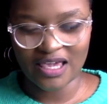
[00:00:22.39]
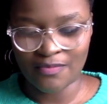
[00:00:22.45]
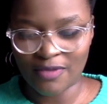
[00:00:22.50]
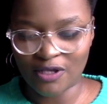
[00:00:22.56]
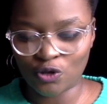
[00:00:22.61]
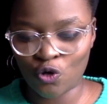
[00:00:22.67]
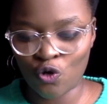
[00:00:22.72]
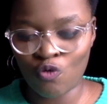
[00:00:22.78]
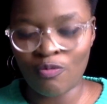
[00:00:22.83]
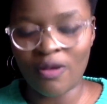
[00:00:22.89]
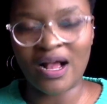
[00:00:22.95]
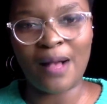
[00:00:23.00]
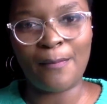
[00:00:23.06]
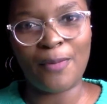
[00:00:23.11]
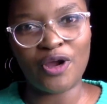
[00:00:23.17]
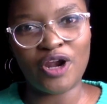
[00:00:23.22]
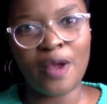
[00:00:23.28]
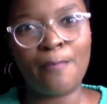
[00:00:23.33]
Masikhuluma
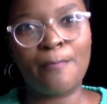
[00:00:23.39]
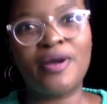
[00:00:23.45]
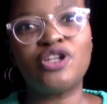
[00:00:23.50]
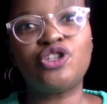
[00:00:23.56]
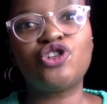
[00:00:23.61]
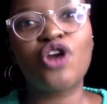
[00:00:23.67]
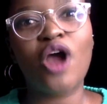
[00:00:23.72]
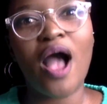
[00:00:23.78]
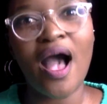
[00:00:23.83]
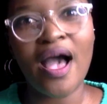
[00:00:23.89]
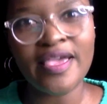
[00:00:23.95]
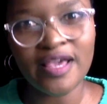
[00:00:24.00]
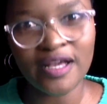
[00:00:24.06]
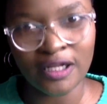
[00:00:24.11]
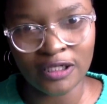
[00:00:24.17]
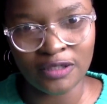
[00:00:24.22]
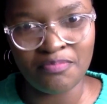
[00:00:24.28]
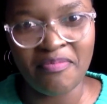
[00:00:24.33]
about a
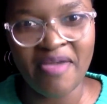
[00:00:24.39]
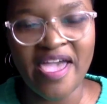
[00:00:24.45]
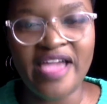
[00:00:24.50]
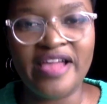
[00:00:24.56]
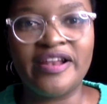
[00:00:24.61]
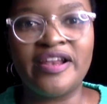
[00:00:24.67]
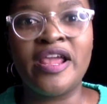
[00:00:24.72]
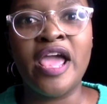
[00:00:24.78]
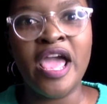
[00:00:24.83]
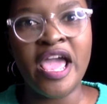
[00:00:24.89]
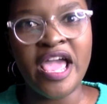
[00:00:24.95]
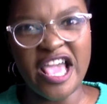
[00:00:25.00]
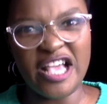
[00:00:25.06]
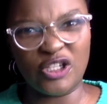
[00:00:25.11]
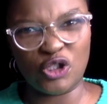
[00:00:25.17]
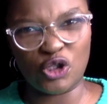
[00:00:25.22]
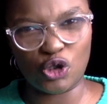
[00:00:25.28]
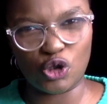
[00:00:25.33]
patriarchal man, a
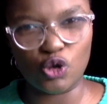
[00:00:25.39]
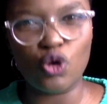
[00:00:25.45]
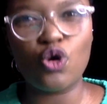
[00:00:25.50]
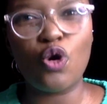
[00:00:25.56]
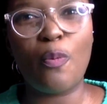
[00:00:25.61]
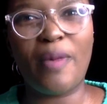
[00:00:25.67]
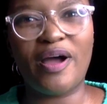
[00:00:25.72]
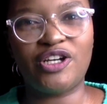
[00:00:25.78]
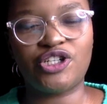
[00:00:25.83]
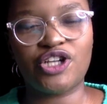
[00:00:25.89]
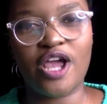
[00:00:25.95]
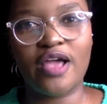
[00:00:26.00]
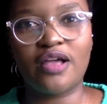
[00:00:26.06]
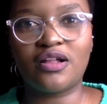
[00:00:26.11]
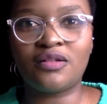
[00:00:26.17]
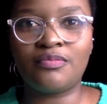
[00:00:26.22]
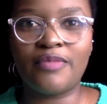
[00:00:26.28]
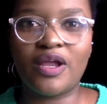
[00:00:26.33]
Zulu
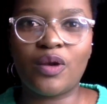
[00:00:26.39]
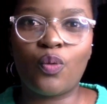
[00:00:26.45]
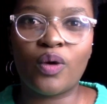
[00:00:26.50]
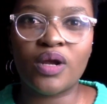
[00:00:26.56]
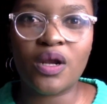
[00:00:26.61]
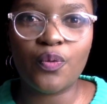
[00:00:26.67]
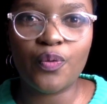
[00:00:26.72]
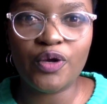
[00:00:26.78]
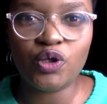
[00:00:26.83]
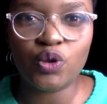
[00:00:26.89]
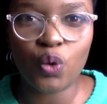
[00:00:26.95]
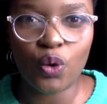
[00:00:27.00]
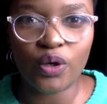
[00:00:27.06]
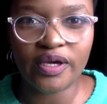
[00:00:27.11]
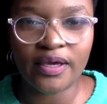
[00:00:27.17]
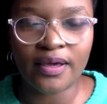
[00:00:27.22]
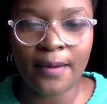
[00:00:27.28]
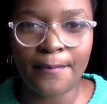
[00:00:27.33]
patriarchal man. What are we
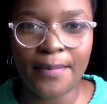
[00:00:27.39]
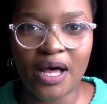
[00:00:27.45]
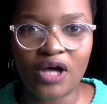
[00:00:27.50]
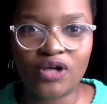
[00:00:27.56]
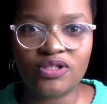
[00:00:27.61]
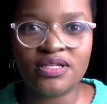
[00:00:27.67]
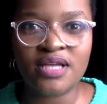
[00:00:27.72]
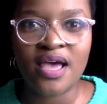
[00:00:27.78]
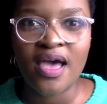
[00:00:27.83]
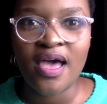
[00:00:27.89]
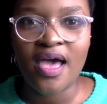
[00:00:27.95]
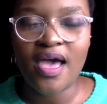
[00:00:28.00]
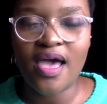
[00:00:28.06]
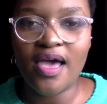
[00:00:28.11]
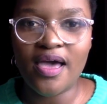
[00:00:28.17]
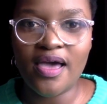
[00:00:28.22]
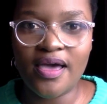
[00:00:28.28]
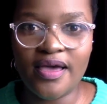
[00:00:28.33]
talking about?
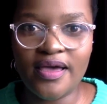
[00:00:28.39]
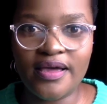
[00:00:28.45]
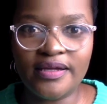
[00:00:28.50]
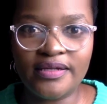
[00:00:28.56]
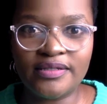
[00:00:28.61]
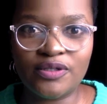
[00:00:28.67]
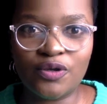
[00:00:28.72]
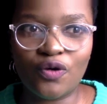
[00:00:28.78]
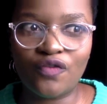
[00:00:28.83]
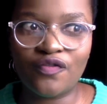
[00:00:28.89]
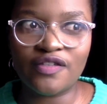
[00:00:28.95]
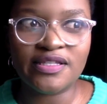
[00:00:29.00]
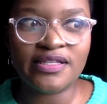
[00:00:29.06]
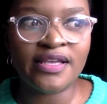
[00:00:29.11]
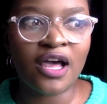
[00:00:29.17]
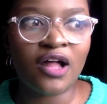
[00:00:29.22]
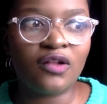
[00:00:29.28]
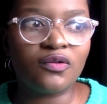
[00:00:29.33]
And
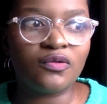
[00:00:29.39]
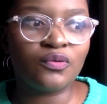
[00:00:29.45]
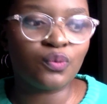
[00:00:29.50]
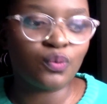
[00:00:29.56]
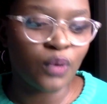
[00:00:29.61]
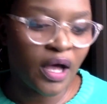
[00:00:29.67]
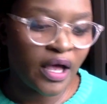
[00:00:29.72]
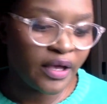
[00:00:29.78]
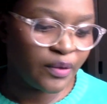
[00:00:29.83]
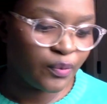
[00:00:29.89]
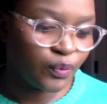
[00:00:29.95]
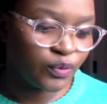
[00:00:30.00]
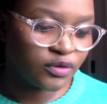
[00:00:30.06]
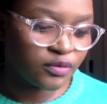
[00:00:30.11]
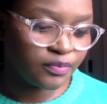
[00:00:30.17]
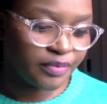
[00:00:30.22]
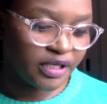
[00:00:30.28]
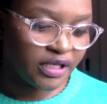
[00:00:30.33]
obviously, I
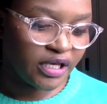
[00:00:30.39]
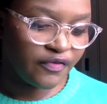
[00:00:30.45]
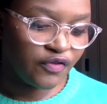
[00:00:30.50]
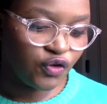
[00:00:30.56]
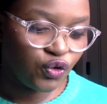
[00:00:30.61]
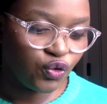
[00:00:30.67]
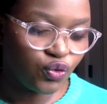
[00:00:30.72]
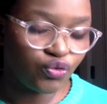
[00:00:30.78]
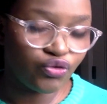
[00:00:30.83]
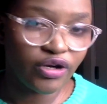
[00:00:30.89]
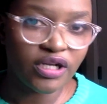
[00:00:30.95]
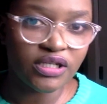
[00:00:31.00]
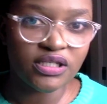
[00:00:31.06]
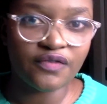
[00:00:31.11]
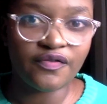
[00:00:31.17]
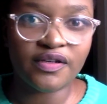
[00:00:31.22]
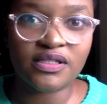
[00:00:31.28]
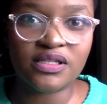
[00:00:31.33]
will be giving you
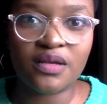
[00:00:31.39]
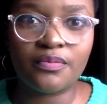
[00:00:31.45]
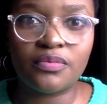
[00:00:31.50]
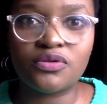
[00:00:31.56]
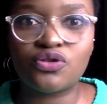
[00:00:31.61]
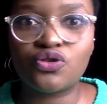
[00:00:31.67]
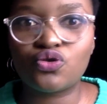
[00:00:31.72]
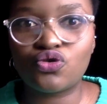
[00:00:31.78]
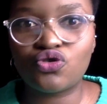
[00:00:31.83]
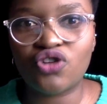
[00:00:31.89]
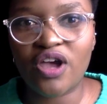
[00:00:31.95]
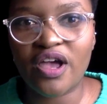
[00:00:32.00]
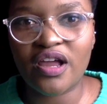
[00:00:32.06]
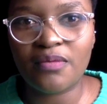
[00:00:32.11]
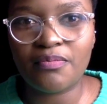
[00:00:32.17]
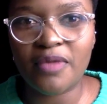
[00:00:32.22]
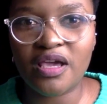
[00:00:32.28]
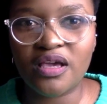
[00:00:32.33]
relative examples to try
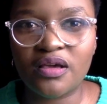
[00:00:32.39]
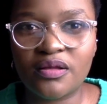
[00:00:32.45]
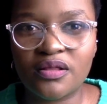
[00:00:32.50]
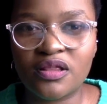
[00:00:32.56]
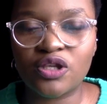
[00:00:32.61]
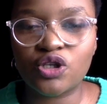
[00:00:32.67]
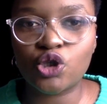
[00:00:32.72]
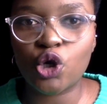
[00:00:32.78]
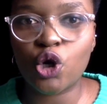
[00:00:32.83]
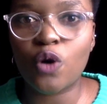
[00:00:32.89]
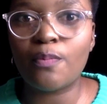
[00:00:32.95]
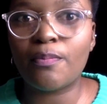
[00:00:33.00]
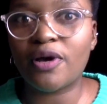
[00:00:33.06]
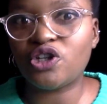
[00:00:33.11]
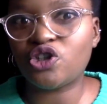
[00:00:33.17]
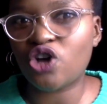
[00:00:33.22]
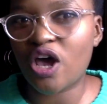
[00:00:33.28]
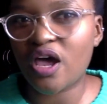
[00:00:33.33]
and make the term
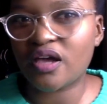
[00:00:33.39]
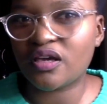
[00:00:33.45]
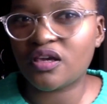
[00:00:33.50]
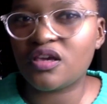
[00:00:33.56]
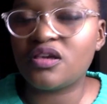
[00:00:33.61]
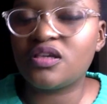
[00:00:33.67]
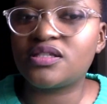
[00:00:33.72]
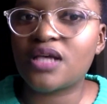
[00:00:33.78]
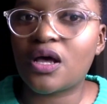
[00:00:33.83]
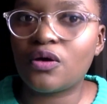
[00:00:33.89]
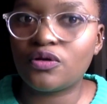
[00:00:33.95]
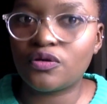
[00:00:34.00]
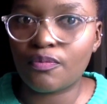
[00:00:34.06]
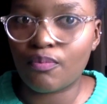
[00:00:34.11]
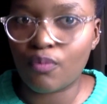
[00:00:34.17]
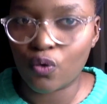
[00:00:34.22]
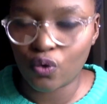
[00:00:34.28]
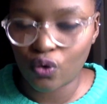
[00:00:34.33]
patriarchy sound
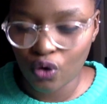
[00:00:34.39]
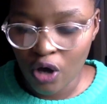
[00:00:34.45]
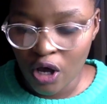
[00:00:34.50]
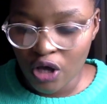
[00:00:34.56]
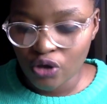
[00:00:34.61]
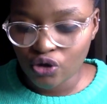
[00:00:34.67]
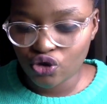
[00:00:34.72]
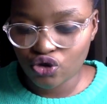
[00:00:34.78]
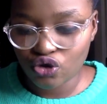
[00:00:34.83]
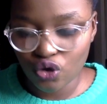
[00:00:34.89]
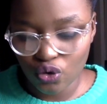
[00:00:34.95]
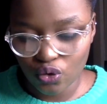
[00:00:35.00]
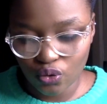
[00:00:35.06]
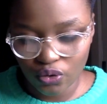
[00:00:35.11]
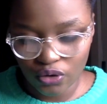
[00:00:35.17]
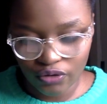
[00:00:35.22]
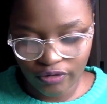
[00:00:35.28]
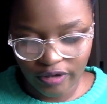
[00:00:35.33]
more
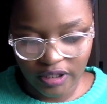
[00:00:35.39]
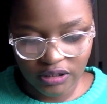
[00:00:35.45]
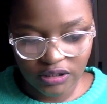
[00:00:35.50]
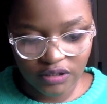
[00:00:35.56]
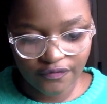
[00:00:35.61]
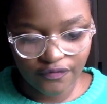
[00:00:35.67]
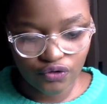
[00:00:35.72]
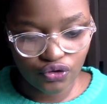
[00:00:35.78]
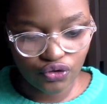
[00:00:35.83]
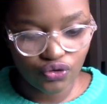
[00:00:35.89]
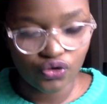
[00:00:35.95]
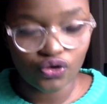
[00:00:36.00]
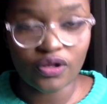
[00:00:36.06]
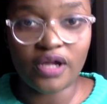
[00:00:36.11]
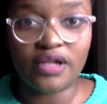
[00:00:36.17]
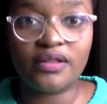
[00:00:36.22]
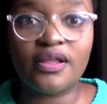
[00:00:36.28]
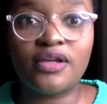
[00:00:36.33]
so relative to you so
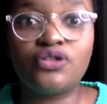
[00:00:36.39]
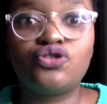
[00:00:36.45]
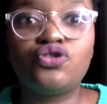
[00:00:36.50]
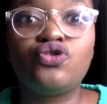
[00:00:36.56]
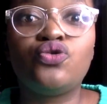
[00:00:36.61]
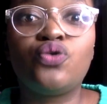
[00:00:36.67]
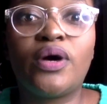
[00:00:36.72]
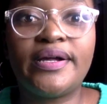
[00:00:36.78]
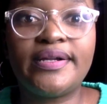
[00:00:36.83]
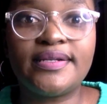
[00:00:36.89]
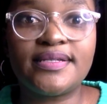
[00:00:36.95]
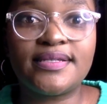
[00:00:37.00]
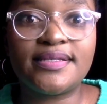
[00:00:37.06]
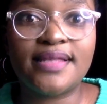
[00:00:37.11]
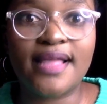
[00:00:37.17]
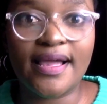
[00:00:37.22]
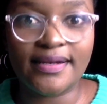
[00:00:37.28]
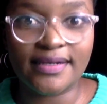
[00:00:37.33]
that you
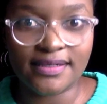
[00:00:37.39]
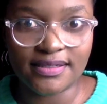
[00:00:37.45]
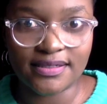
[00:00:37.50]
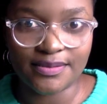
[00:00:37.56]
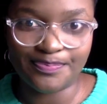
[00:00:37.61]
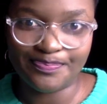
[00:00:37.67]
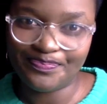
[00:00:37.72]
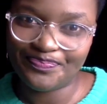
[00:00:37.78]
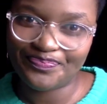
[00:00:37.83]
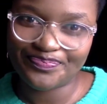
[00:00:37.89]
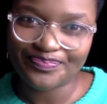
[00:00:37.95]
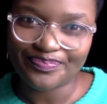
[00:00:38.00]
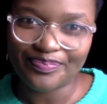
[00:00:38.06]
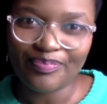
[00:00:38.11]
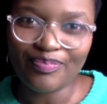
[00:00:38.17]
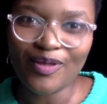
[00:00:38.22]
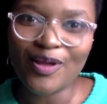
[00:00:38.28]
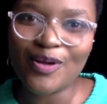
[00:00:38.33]
understand it.
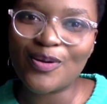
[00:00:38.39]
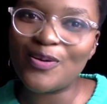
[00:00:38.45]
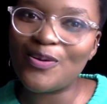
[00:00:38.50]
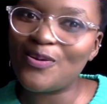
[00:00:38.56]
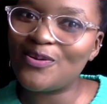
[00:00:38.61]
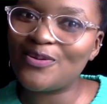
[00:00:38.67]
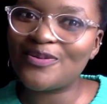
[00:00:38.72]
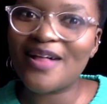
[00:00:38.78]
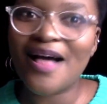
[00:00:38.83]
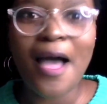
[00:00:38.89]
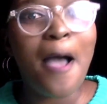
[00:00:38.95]
Cool.